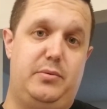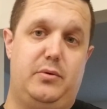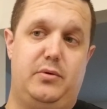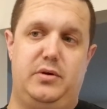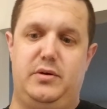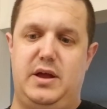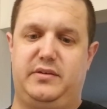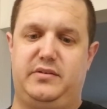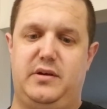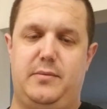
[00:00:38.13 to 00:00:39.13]
or your
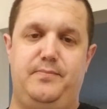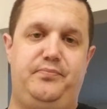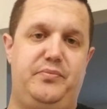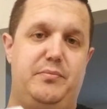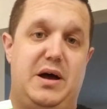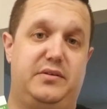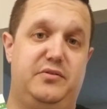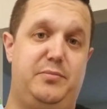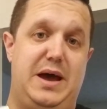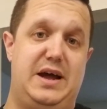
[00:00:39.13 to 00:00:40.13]
next box
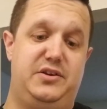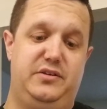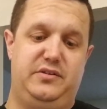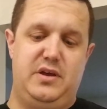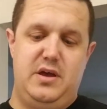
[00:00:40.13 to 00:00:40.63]
of patches.